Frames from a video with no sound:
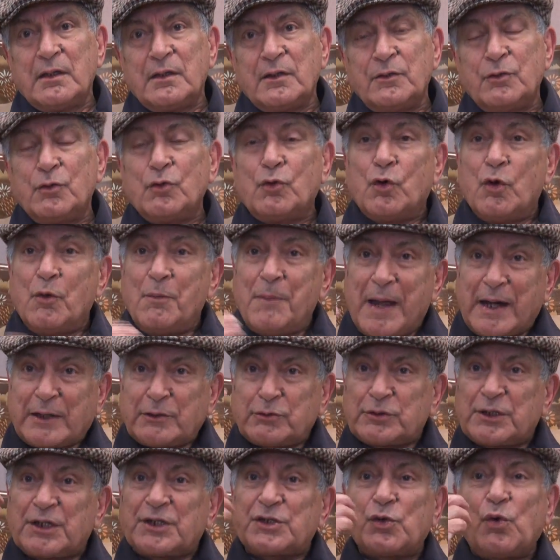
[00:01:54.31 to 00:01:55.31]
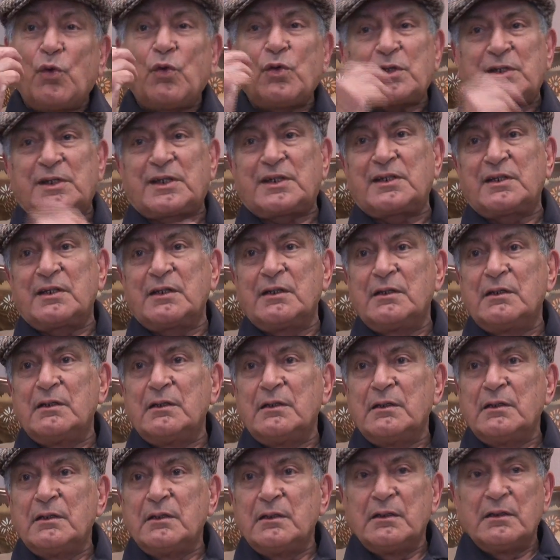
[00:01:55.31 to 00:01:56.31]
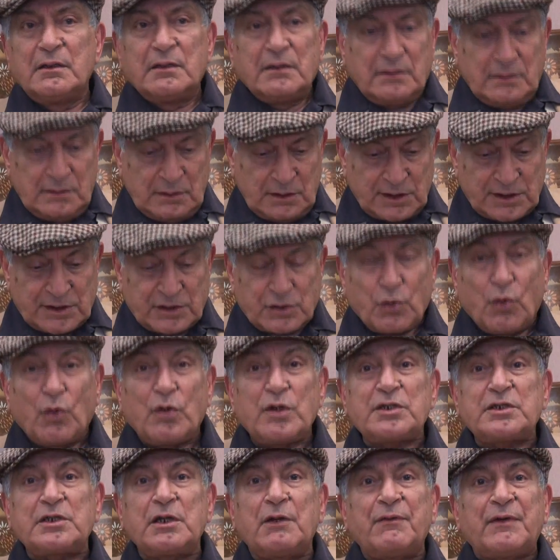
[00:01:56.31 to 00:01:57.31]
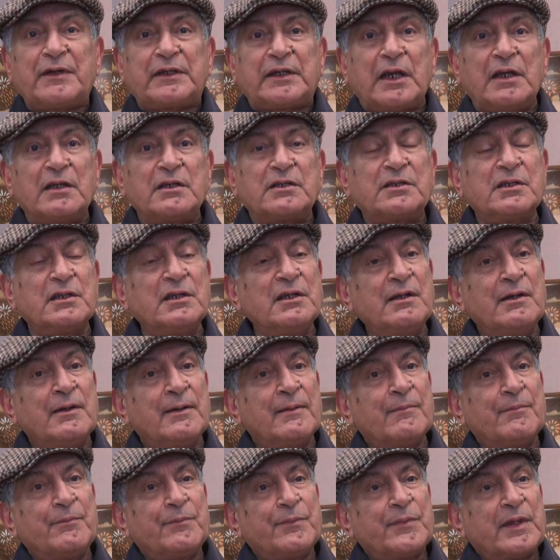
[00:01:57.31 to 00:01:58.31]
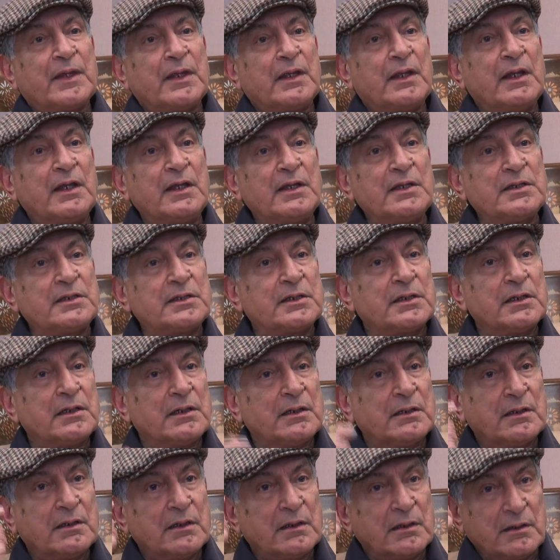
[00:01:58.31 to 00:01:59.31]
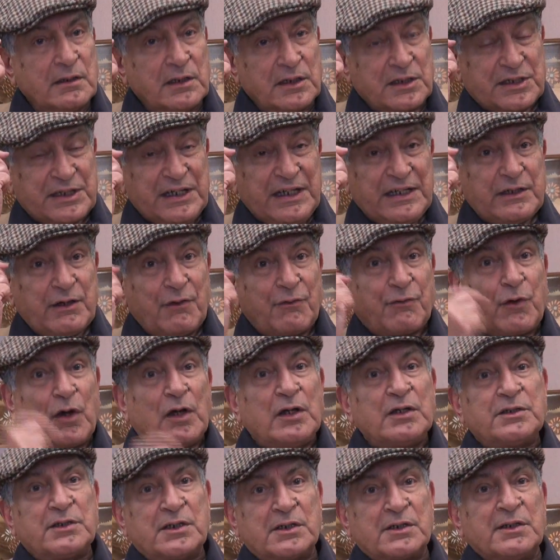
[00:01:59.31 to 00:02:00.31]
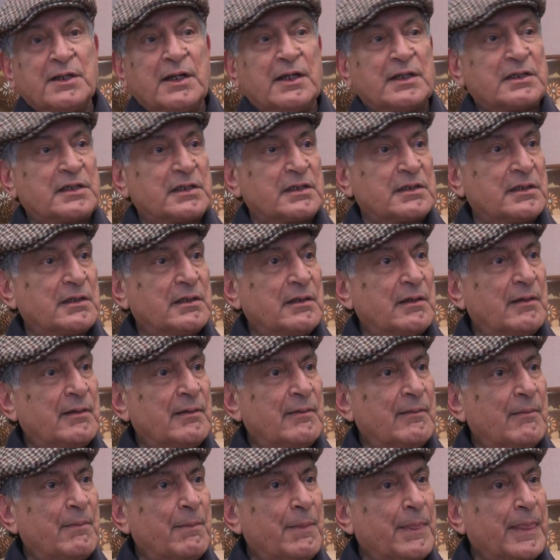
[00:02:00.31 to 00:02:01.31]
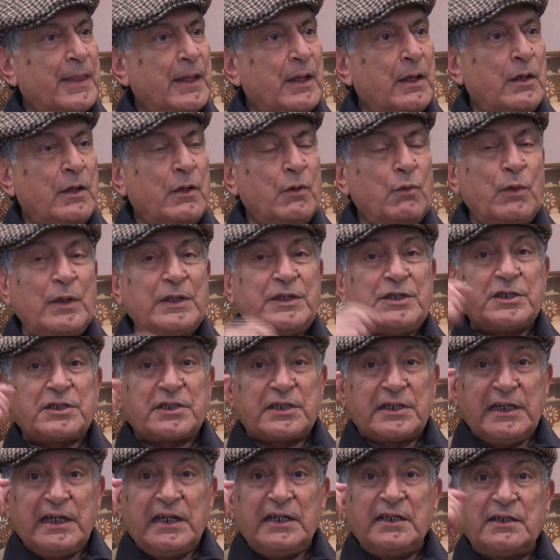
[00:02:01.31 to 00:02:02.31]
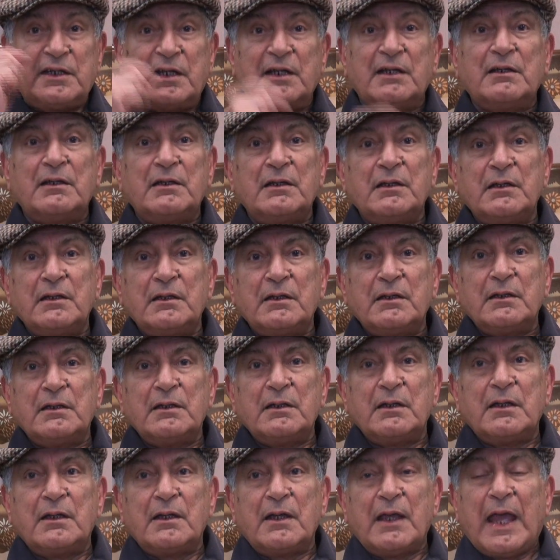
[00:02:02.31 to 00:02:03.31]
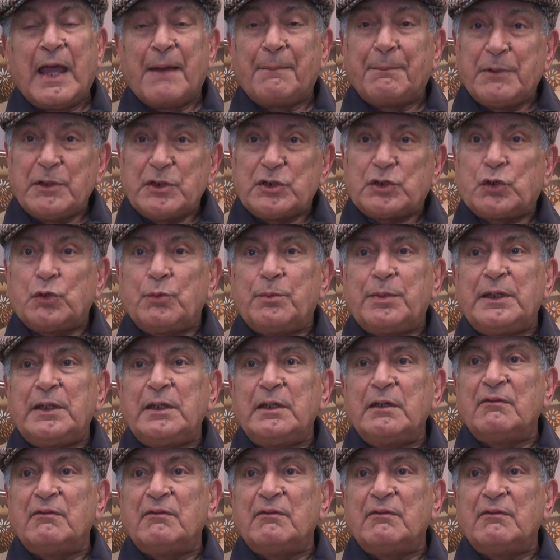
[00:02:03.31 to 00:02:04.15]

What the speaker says: You go back to the source. The source of attention is the seat of consciousness, which seat happens to be